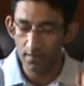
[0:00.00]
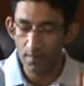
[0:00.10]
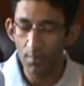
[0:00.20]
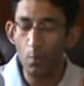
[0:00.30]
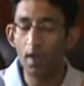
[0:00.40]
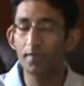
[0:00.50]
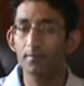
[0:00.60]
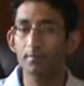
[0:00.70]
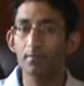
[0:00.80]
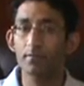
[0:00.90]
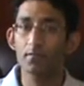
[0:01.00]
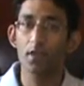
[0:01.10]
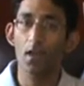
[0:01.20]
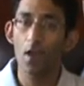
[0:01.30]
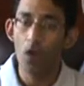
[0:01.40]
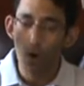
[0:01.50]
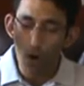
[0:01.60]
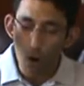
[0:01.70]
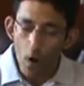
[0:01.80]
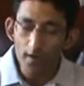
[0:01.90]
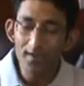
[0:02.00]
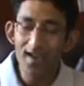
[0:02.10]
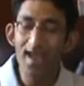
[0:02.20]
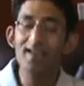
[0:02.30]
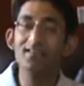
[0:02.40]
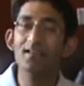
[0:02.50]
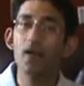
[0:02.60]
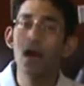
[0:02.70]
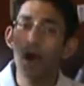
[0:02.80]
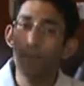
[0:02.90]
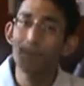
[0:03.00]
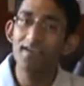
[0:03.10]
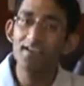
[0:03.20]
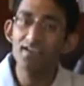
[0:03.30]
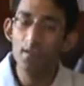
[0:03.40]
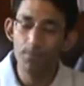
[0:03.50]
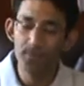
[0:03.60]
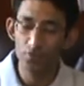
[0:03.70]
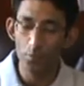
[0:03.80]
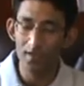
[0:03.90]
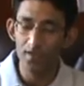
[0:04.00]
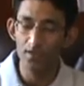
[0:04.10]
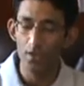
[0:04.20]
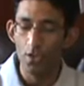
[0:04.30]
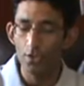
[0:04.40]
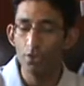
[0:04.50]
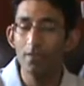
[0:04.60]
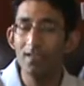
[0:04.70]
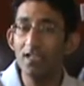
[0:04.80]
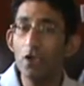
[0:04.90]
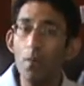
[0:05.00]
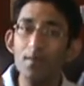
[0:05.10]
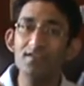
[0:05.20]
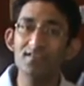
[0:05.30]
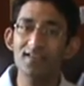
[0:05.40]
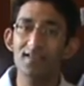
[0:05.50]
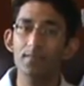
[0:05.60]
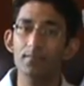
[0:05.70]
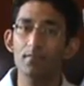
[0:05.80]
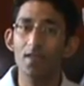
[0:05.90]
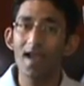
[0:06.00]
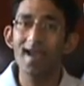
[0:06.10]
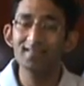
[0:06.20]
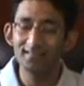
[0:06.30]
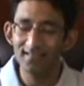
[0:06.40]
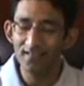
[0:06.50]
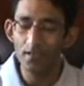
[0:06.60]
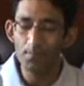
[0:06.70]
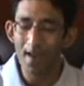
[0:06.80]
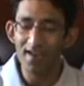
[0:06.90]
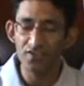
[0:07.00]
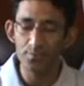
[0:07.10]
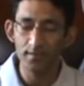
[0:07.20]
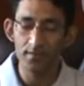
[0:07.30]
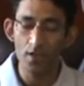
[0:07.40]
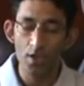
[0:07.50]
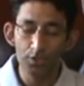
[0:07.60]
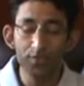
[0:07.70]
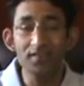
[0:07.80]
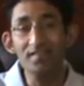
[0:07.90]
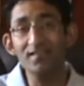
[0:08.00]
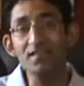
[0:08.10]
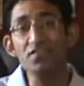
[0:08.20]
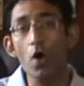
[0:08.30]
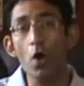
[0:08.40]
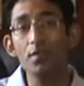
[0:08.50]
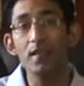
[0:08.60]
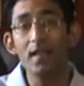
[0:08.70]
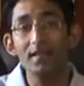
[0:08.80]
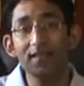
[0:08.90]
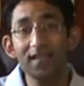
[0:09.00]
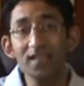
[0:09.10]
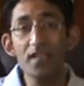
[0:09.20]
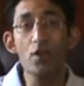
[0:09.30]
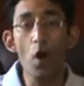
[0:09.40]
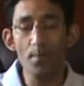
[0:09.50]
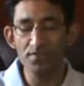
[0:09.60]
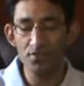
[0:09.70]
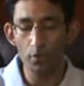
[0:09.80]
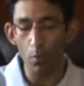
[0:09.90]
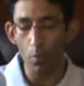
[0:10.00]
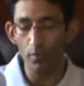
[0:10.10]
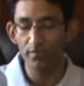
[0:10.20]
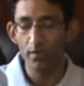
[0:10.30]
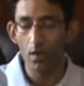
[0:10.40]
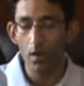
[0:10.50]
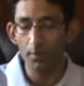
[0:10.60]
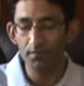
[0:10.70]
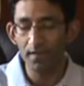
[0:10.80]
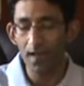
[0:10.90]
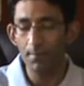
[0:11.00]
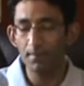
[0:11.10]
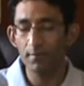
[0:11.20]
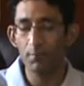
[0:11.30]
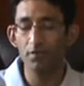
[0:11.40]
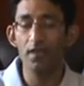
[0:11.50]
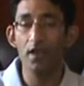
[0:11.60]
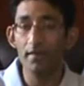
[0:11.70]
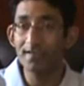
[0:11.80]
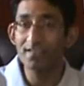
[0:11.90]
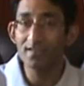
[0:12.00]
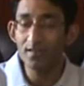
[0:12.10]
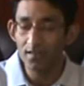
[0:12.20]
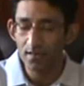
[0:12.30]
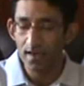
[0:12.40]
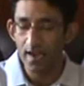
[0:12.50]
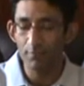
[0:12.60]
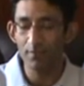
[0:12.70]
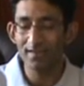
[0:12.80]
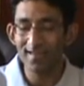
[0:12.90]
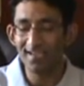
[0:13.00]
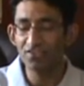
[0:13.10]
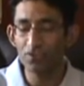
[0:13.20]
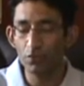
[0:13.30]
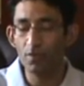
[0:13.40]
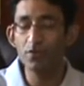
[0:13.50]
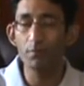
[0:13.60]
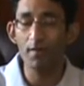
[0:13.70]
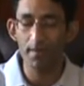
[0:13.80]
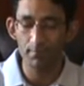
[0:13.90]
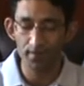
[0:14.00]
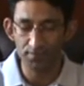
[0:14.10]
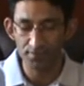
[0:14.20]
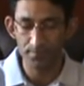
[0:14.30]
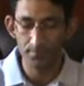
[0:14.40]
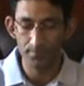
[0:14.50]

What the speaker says: Number 1, organize a meeting between your e-commerce team and senior management to discuss on the e-commerce goals of the company for the current year and for the next 3 to 5 years.